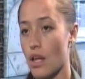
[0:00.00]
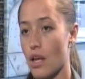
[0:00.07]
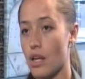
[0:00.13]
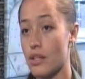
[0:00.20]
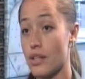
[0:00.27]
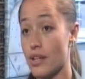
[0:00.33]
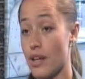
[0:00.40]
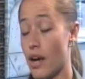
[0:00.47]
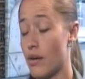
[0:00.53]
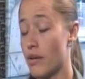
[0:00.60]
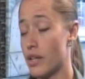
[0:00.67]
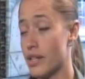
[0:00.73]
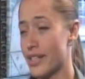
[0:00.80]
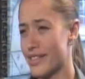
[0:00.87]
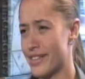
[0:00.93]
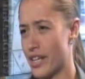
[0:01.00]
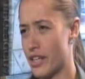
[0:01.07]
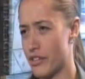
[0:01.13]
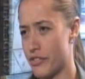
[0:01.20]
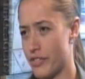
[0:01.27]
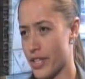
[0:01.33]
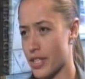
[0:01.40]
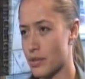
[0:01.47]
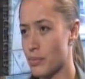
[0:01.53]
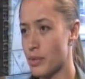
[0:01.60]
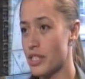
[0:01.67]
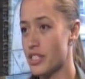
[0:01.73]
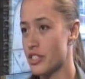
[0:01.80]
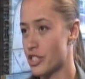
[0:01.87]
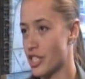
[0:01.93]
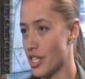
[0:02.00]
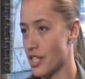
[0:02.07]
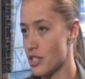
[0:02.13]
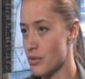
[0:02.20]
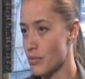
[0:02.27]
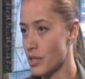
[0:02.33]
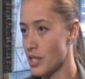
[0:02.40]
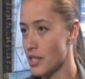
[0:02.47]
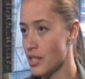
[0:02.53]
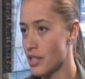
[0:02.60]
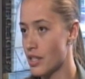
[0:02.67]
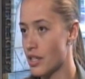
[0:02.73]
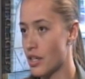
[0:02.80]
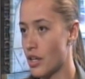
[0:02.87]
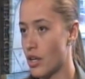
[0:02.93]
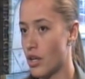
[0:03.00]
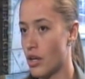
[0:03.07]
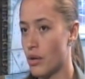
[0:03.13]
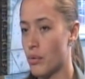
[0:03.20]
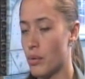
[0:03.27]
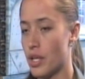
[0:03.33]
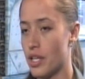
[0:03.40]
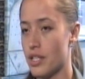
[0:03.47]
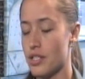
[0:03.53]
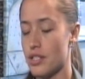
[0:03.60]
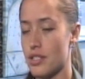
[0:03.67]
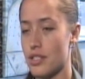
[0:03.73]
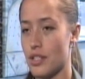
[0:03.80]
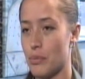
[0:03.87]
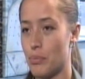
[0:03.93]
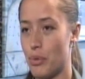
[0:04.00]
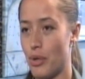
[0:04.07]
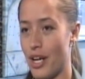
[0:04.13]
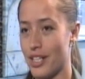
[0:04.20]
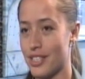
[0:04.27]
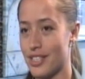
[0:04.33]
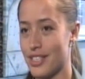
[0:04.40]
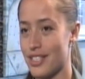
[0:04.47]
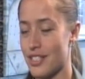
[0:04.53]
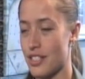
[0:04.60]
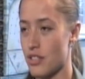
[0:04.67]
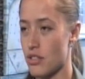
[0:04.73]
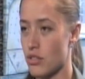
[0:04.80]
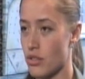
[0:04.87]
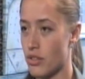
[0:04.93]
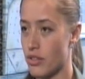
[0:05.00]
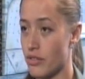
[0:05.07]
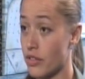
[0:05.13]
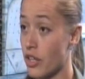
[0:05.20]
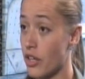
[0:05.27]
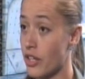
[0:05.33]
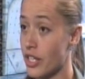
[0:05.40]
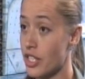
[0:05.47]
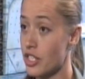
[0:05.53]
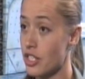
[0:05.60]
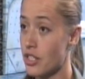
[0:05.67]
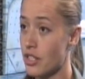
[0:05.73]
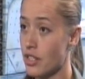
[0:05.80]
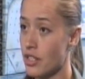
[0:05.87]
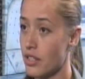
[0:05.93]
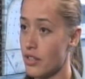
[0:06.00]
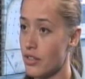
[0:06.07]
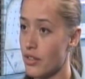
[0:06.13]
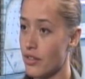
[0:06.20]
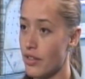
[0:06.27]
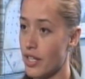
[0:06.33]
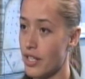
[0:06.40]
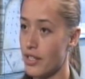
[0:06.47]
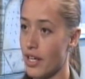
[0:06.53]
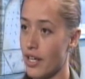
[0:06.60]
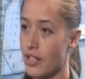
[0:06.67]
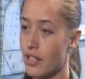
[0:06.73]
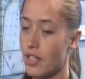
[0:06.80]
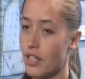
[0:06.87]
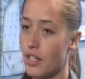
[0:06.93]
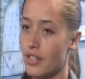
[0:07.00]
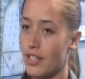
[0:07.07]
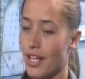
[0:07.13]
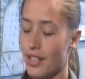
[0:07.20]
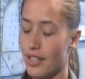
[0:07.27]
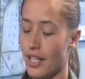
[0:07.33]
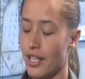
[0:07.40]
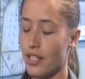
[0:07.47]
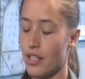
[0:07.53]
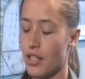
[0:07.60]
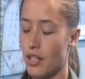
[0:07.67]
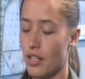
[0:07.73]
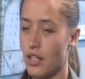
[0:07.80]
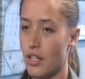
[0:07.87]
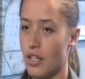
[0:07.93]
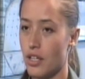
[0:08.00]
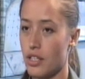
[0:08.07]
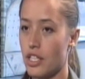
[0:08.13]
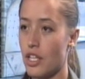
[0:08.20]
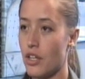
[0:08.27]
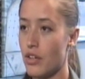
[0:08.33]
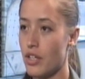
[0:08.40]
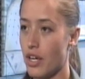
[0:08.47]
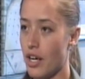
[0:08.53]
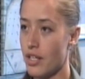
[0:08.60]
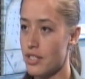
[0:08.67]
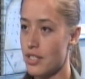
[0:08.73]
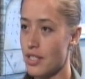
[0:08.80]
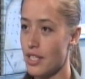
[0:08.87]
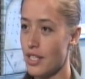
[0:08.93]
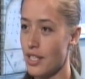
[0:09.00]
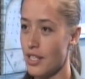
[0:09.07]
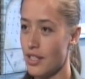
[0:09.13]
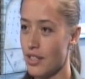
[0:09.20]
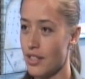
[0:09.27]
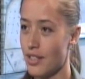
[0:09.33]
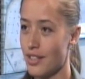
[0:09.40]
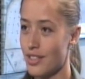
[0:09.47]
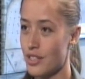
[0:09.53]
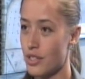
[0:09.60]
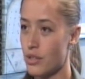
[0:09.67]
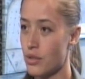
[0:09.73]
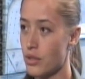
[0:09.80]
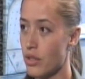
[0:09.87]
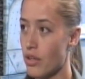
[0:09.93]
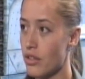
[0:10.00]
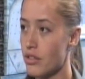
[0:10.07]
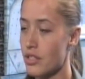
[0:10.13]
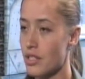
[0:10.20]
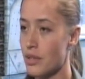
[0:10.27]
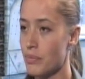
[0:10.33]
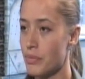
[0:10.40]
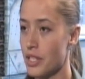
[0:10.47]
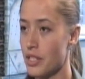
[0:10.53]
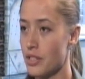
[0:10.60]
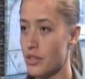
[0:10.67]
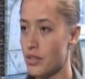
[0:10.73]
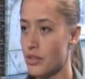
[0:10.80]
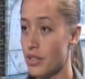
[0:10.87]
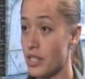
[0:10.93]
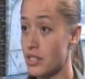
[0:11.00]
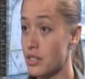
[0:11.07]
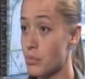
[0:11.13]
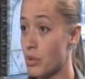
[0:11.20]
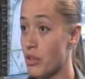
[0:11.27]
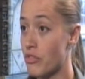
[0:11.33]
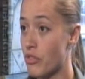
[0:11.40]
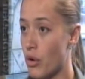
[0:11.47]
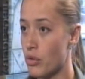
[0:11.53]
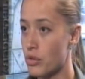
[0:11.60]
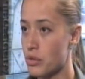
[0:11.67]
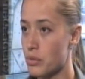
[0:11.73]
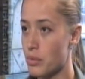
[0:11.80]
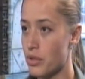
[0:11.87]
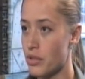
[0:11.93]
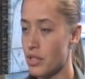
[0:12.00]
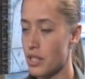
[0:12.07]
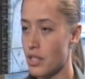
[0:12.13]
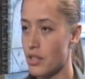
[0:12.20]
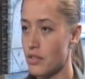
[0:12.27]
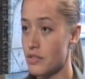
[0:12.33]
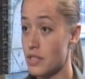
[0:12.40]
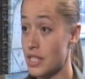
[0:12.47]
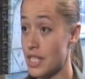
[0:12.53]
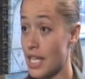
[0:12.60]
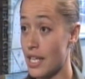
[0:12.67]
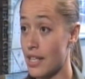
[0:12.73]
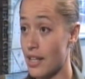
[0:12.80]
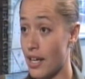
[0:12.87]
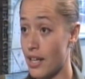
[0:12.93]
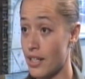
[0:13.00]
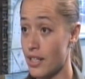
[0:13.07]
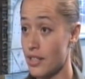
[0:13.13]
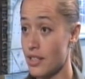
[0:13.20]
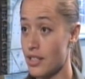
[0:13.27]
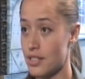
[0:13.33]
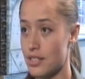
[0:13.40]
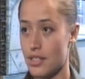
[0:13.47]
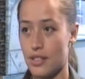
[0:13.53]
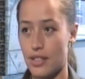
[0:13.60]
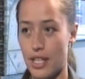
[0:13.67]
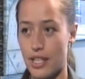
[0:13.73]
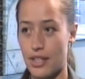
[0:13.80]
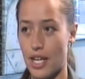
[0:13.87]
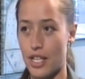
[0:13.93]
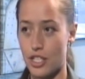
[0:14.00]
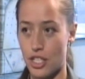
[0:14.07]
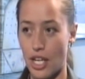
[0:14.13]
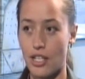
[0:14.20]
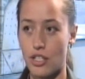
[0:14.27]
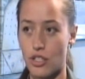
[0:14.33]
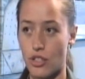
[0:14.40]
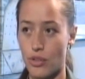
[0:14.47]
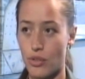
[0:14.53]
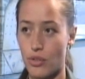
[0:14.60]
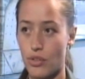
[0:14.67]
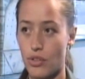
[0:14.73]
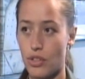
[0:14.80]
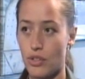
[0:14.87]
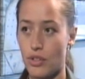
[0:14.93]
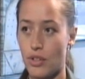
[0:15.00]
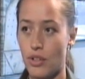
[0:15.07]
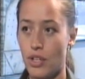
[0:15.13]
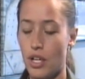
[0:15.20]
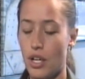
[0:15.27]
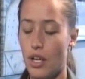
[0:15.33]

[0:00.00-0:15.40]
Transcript: and then how I let that affect me and change me was a practice in sort of courage, you know, and that, that like curiosity to learn something new and to be vulnerable enough to take that in and to mm-hmm. let that change you, you know,